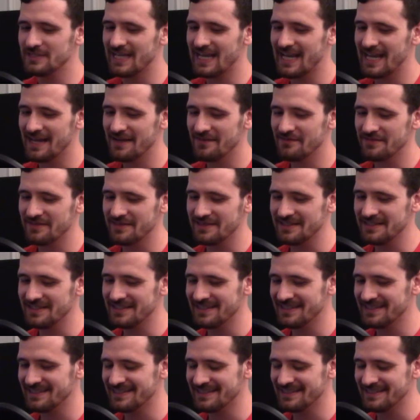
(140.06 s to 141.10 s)
have
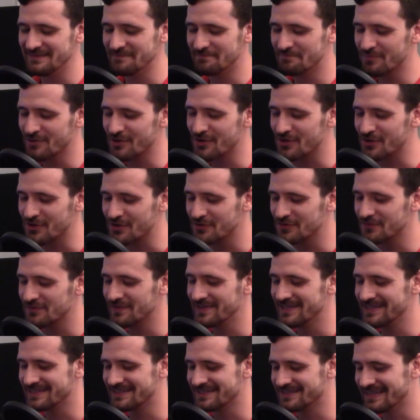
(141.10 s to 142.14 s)
the
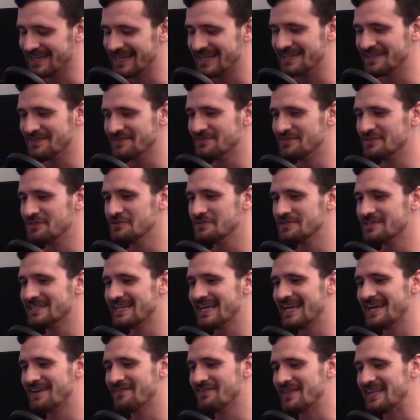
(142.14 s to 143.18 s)
perfect life. You could
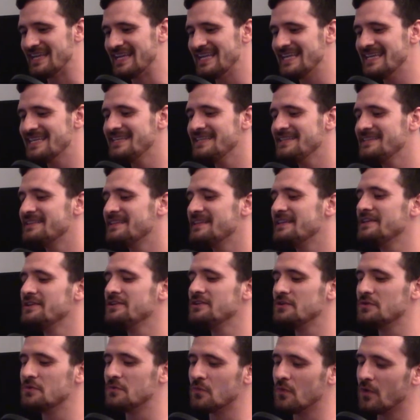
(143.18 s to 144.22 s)
have
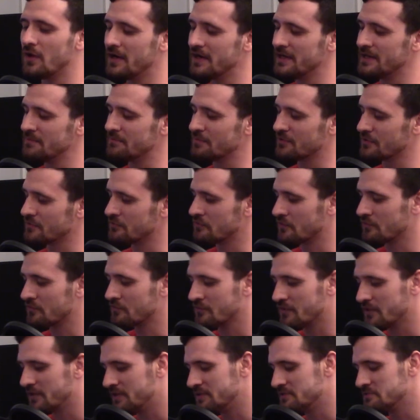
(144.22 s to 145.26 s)
anything you wanted, perfect
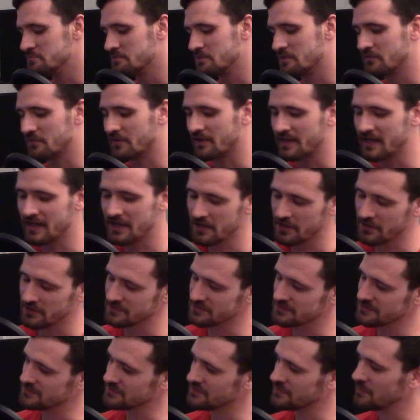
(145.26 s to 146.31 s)
friends, perfect
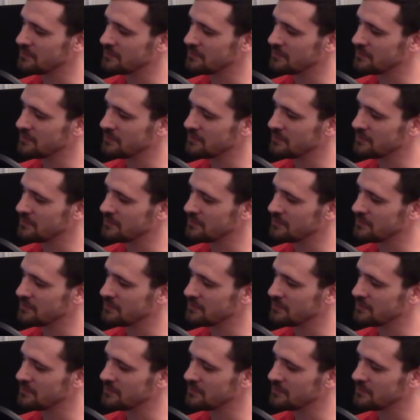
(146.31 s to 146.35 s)
house, or